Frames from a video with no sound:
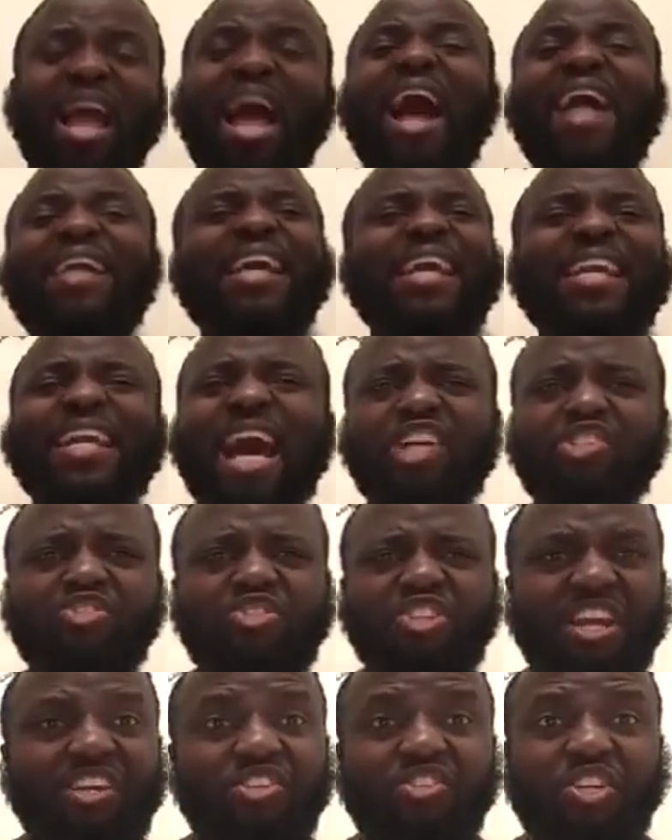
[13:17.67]
I cannot
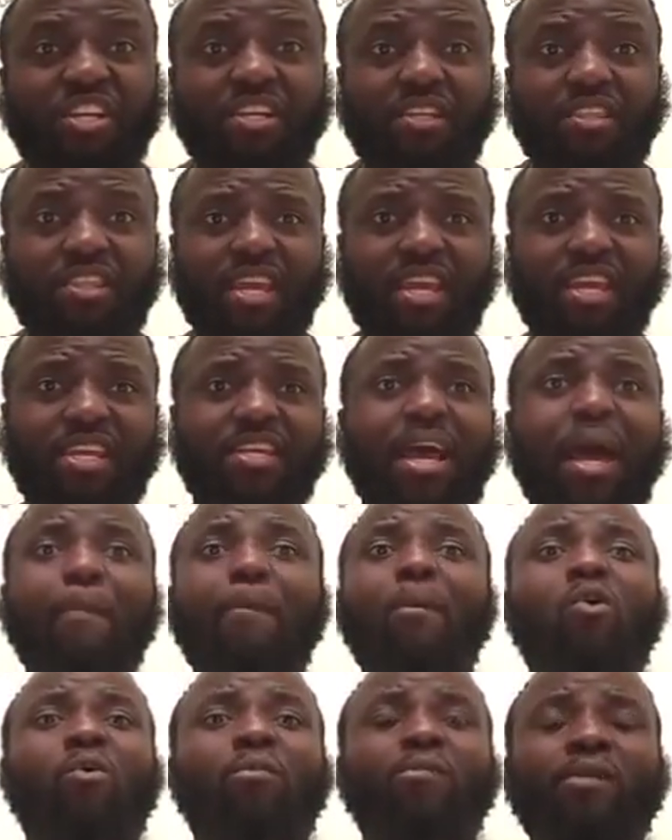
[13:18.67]
change anything in
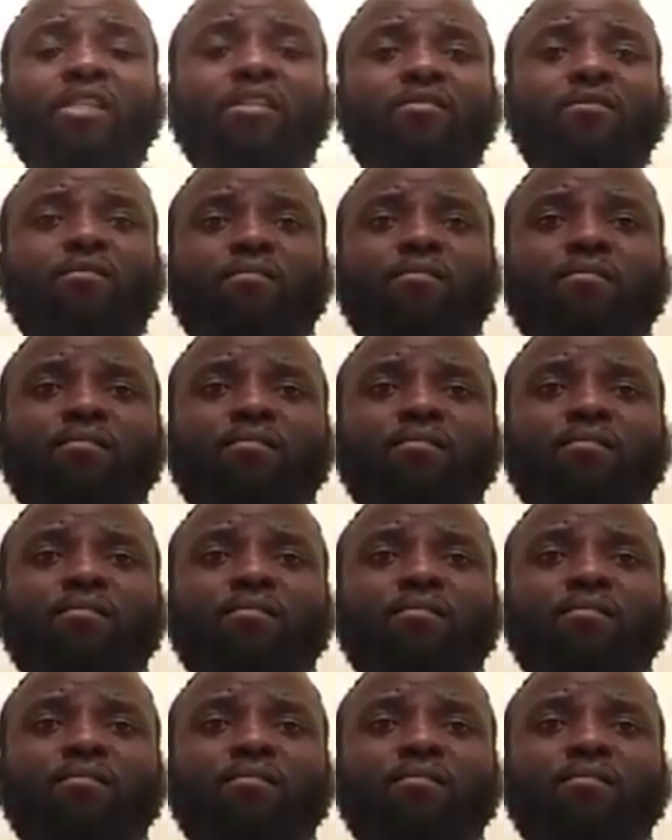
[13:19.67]
that moment.